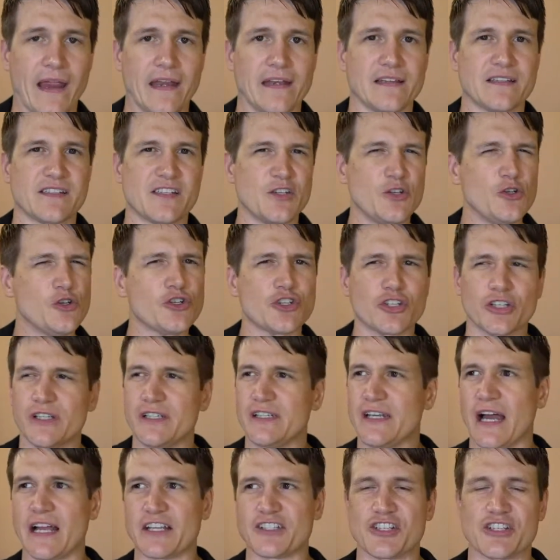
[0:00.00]
And it's usually
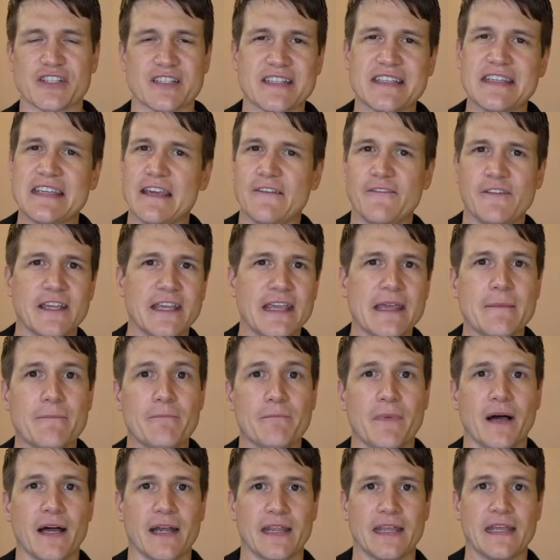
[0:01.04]
not just giving him
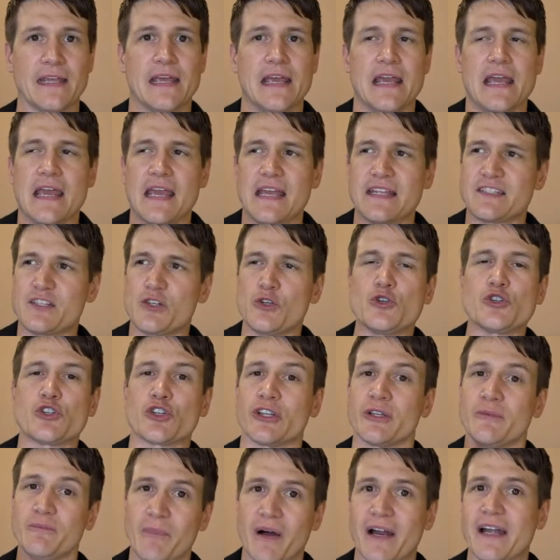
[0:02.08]
money, it's
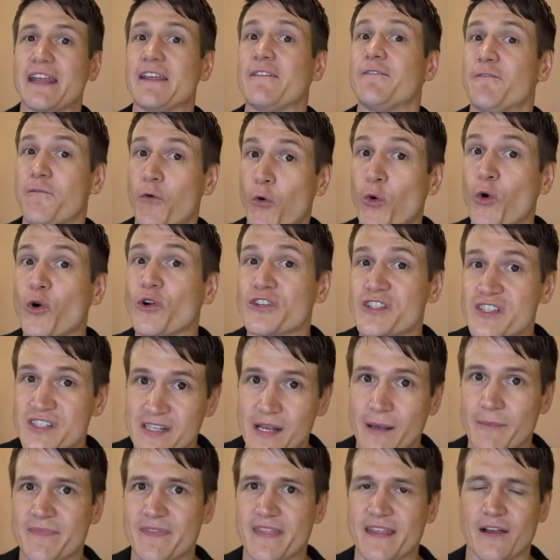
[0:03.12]
usually money for
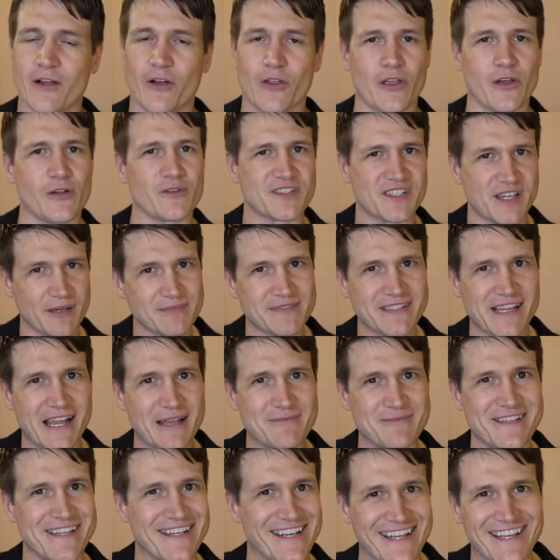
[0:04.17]
something, although
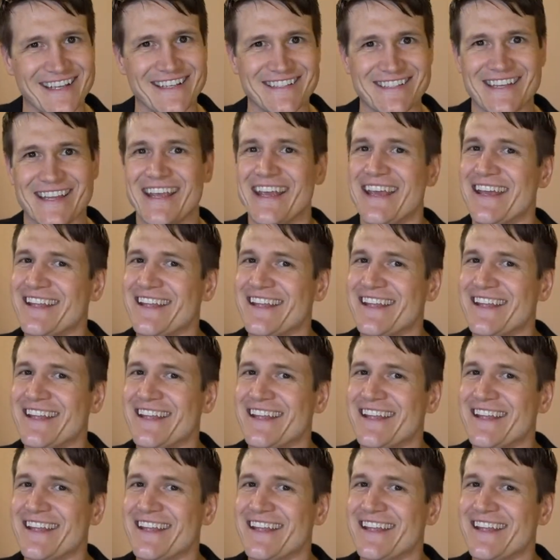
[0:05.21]
sometimes it is